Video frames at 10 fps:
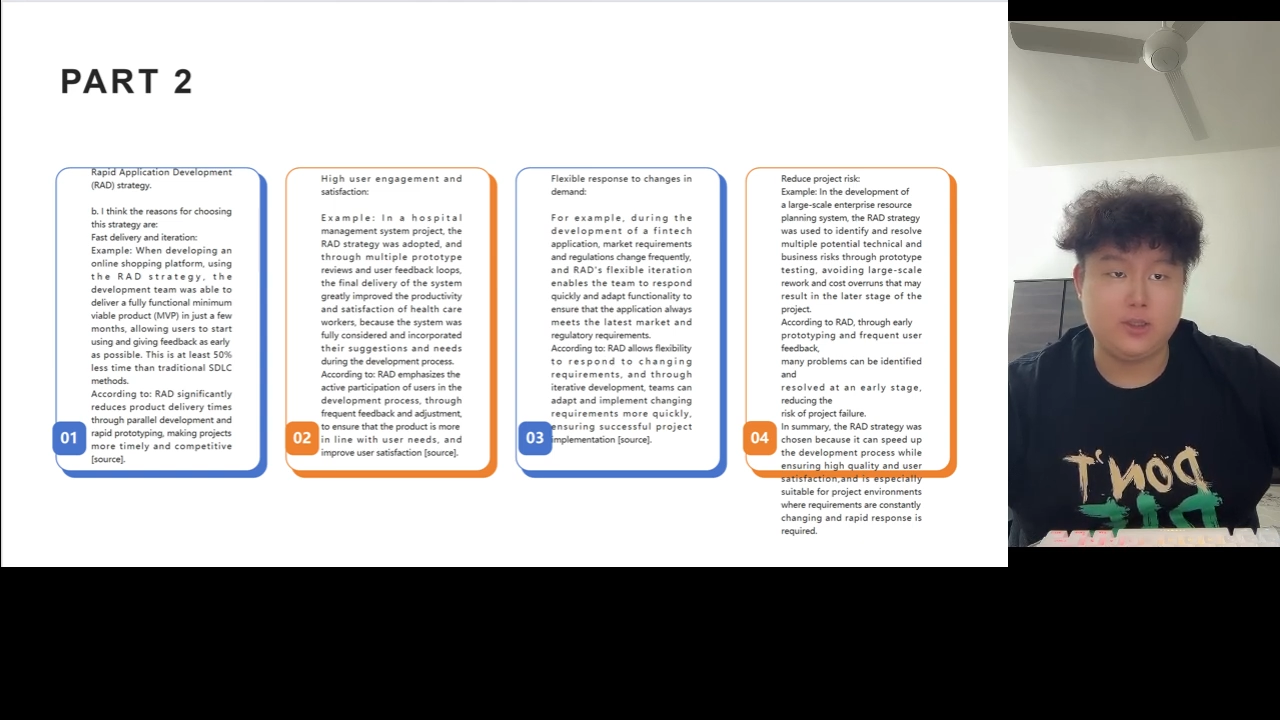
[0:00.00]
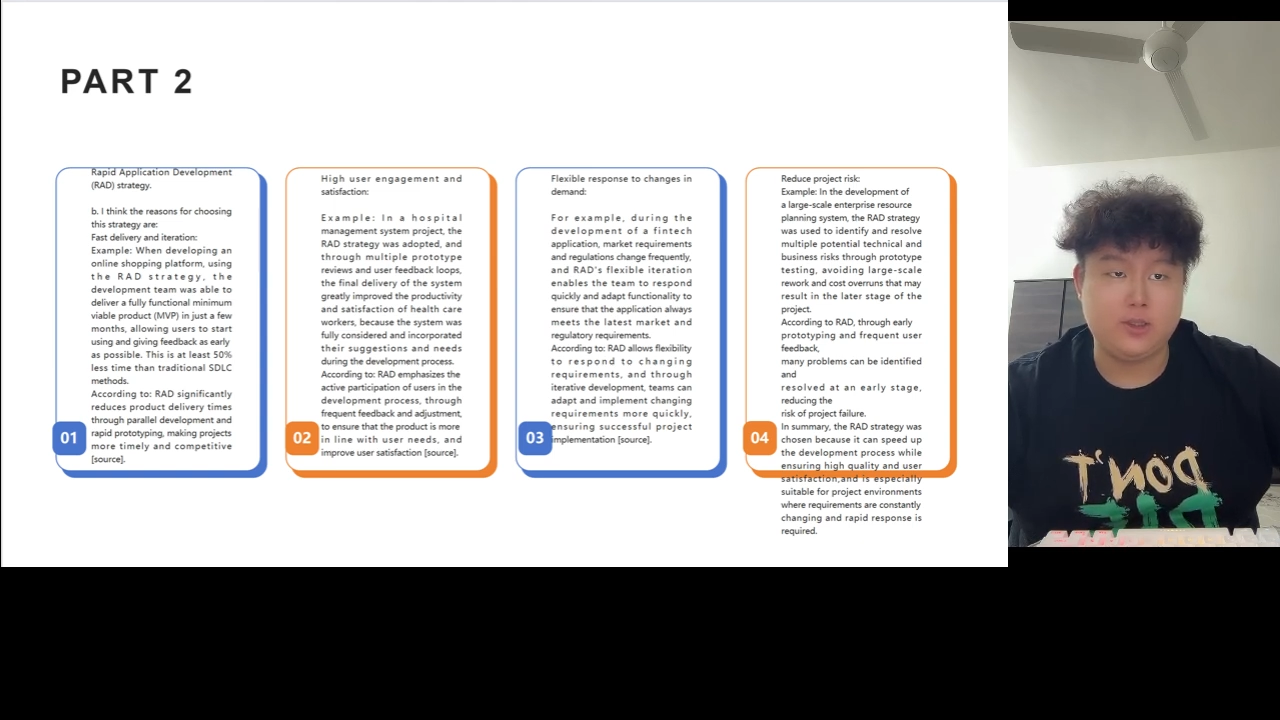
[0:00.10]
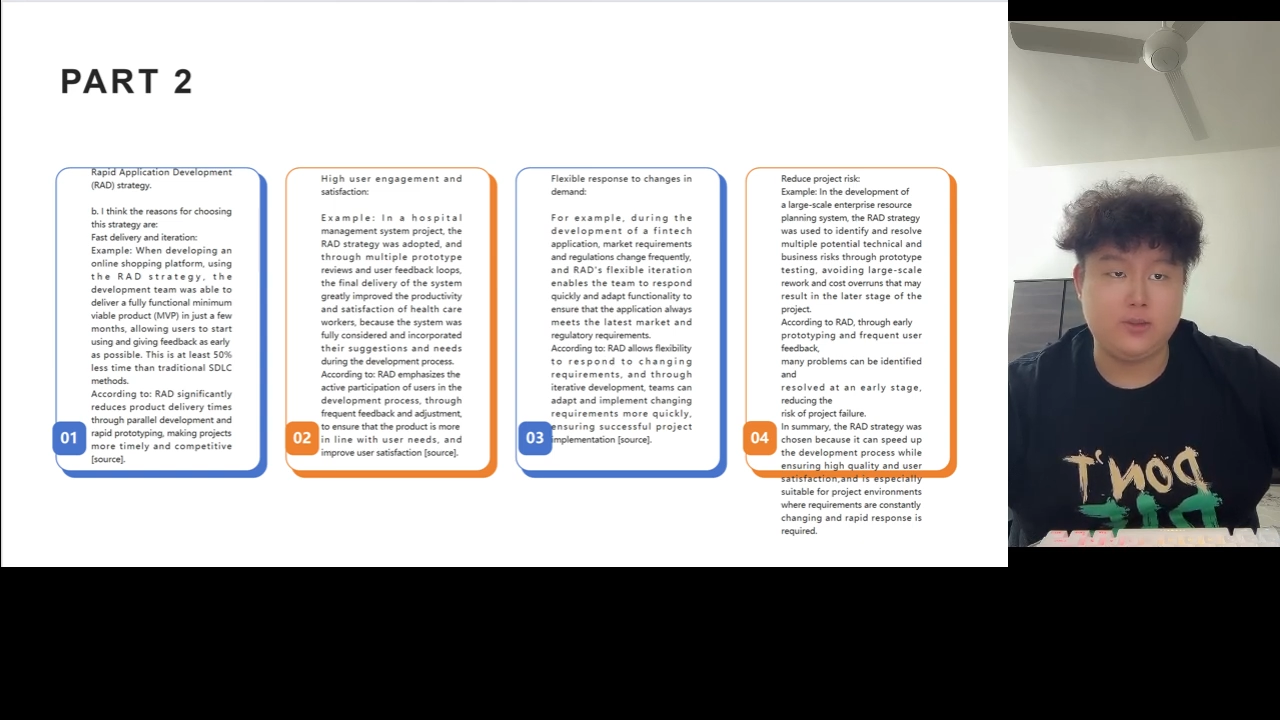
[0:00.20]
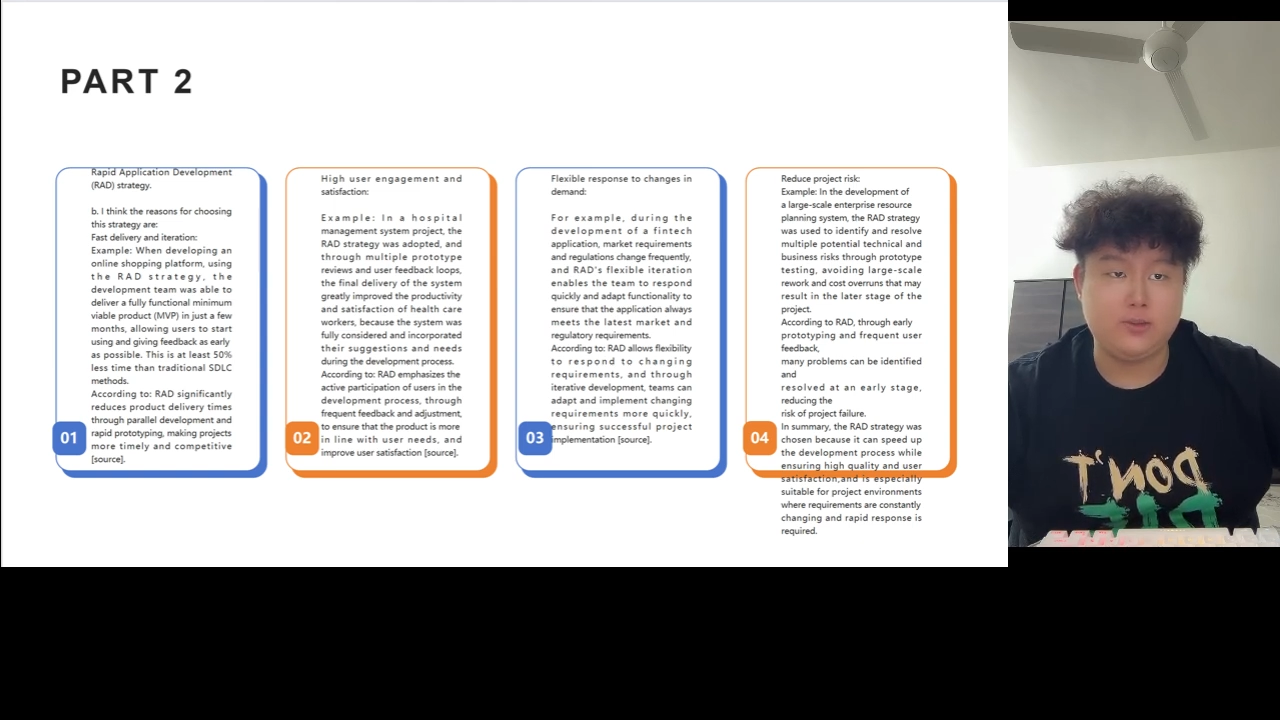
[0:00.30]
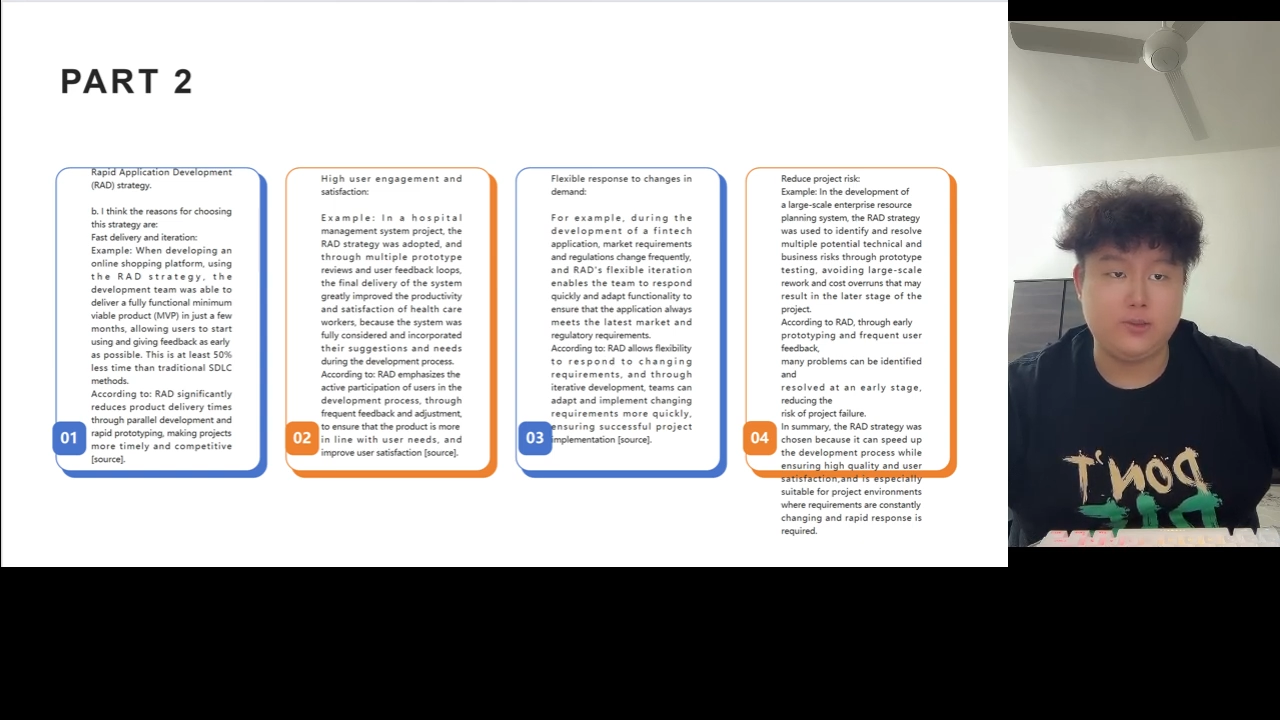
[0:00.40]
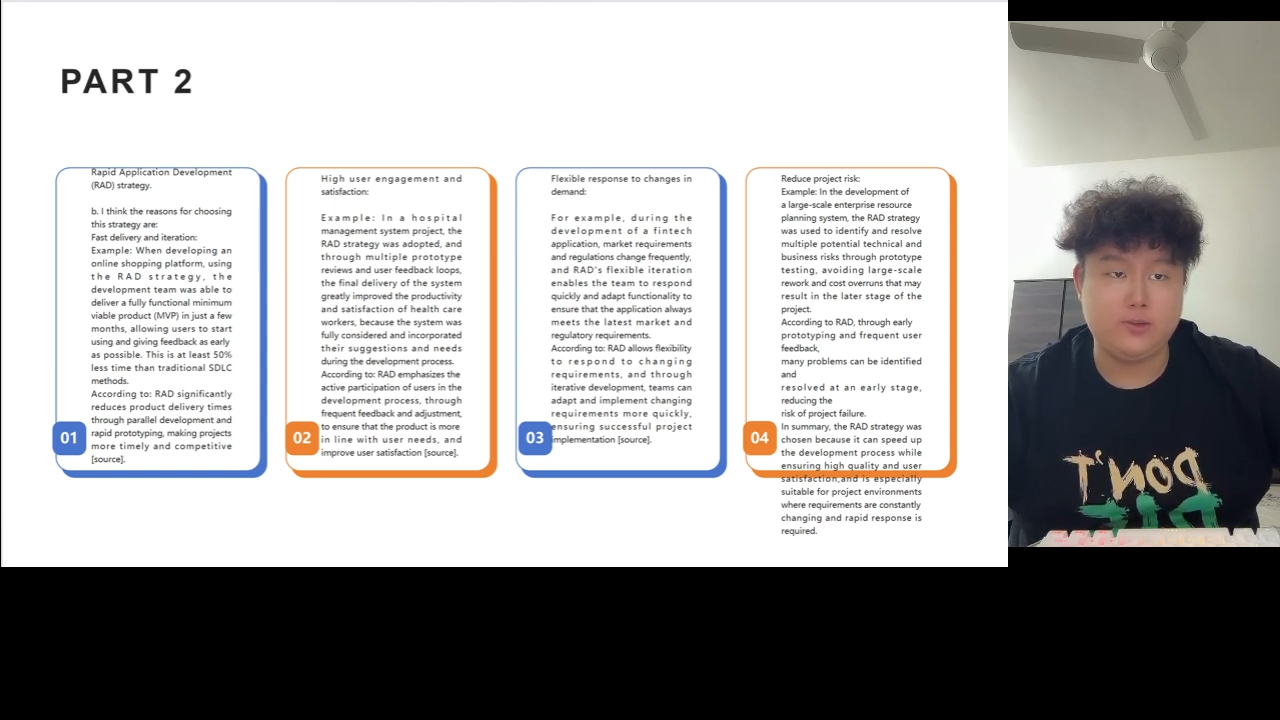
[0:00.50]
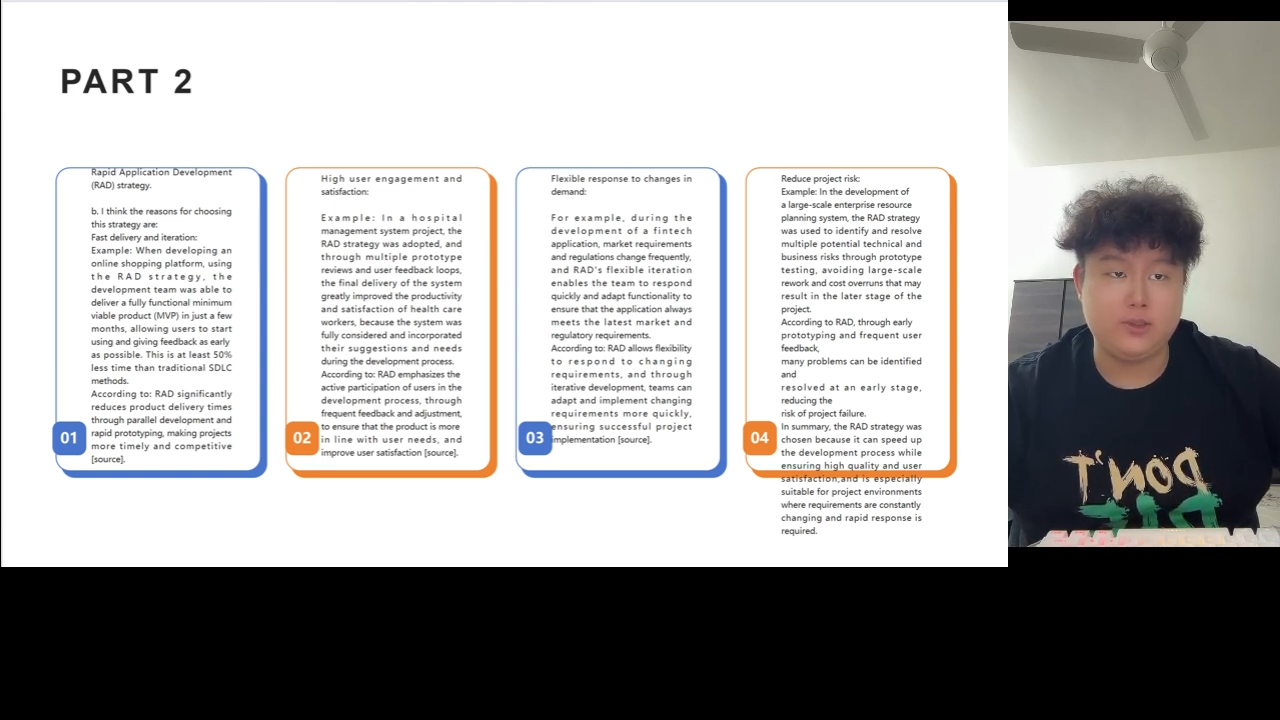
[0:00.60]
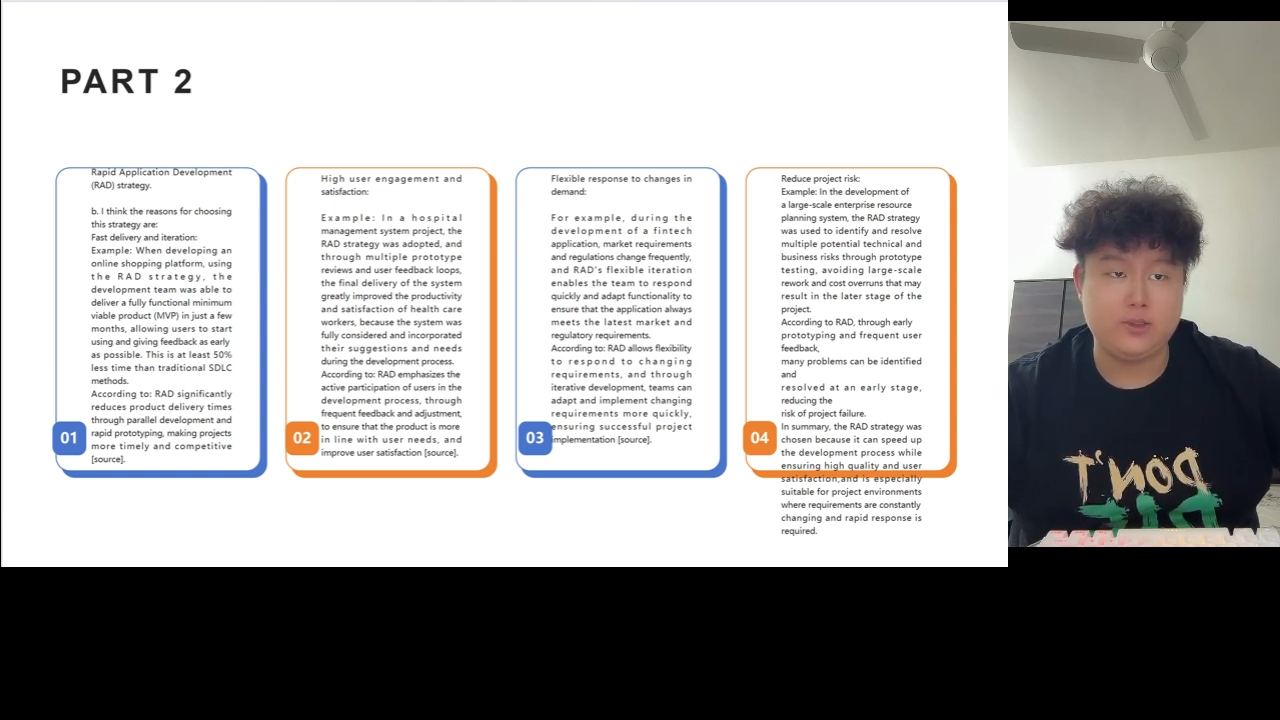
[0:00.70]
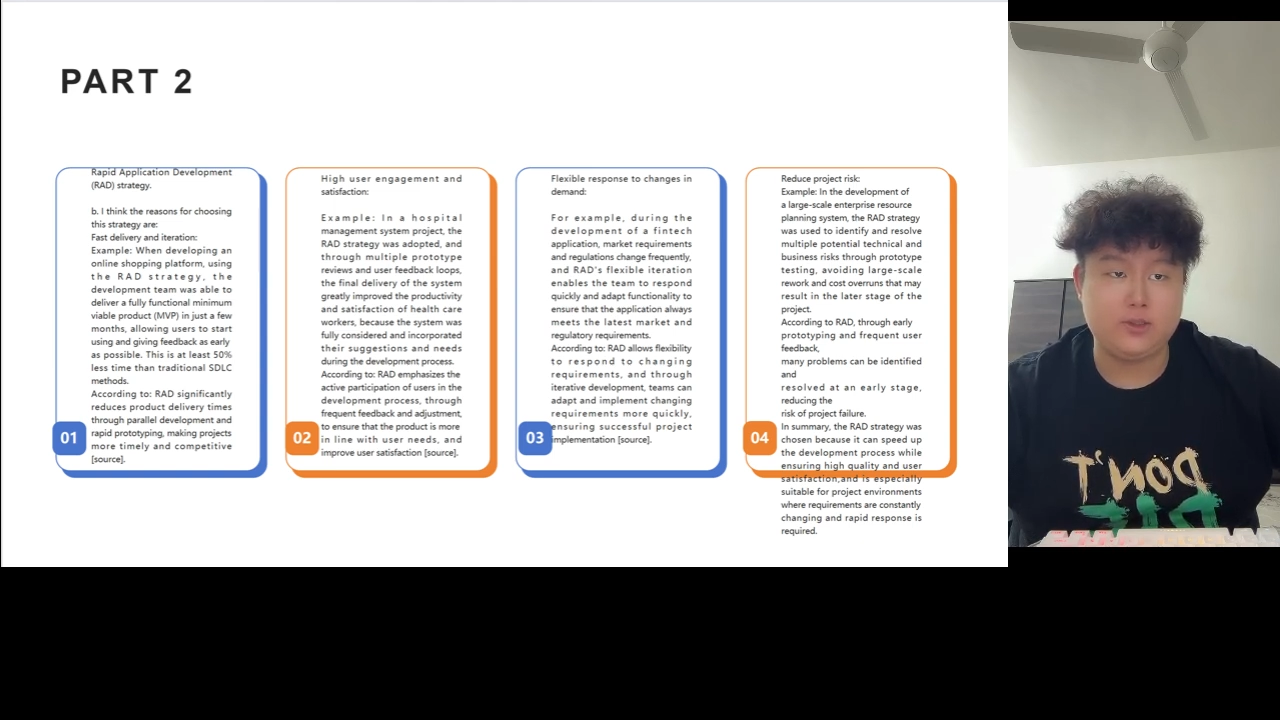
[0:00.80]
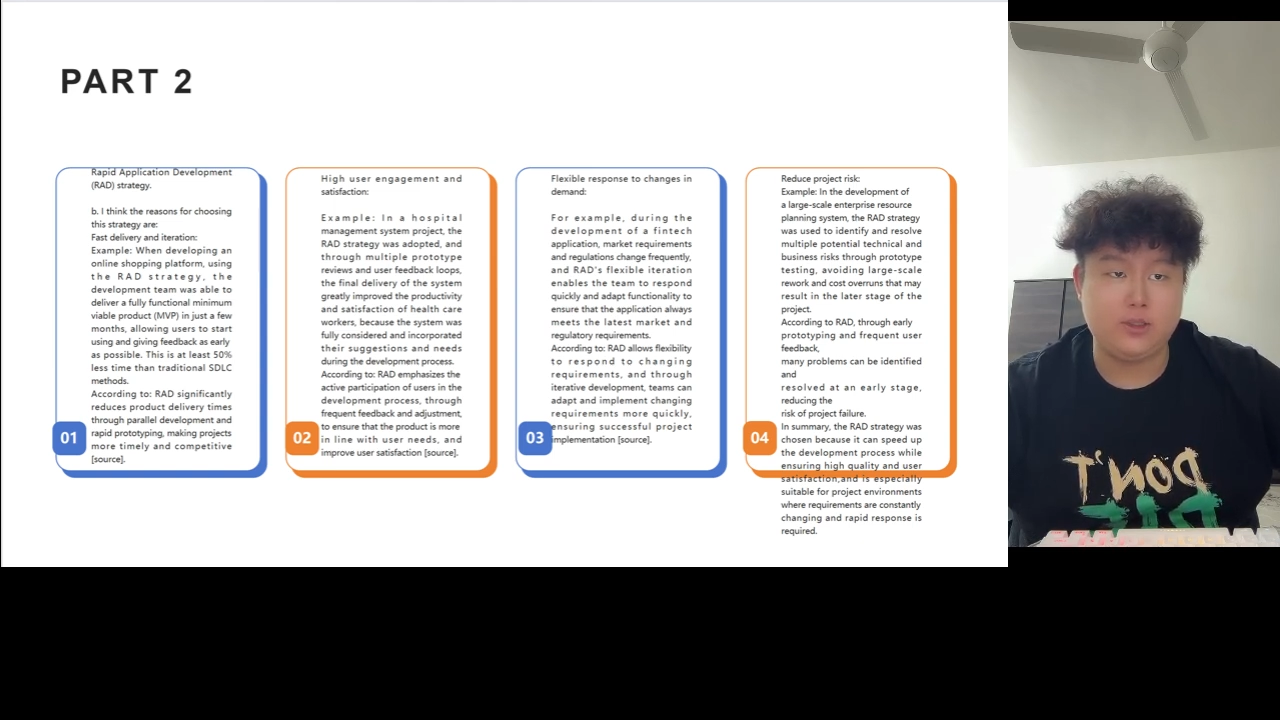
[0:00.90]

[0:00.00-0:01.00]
of users